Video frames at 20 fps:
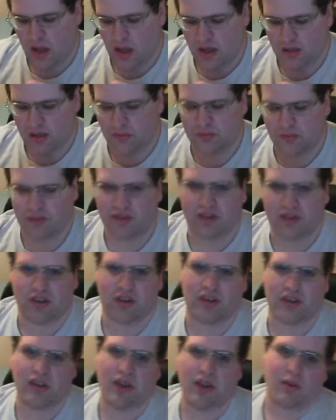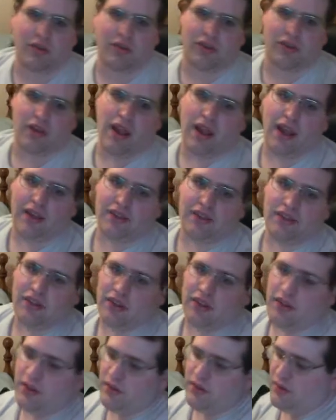And I'm just going to say it was an
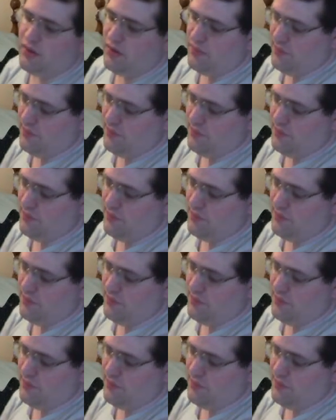accident.